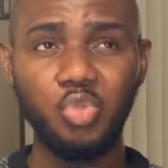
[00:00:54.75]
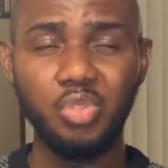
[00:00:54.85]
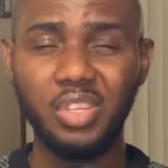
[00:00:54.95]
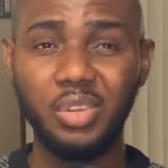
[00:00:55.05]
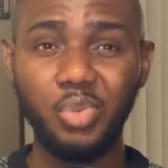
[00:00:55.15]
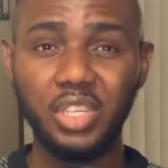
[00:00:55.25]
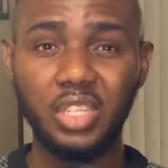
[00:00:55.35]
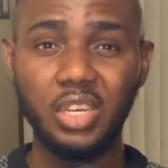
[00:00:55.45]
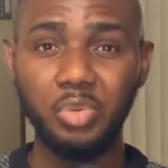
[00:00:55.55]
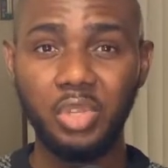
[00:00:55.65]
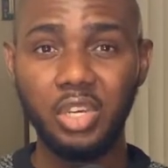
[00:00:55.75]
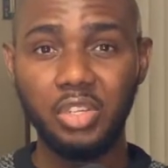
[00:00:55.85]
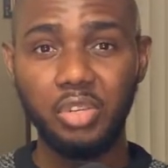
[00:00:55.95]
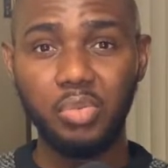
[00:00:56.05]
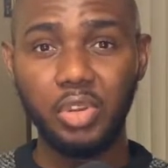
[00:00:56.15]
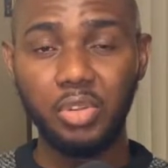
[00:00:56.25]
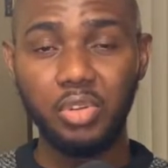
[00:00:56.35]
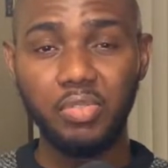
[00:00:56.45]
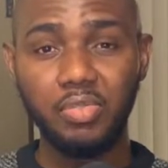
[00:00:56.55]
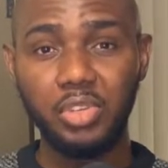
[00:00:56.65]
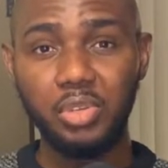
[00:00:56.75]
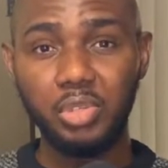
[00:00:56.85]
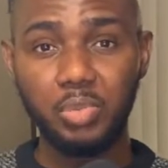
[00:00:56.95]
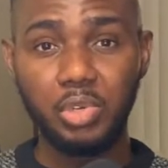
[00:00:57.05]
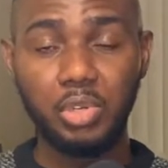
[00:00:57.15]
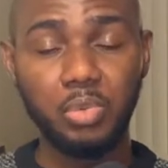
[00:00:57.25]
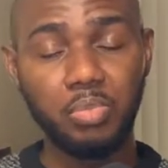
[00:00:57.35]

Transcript: to 3 weeks now without recording videos, but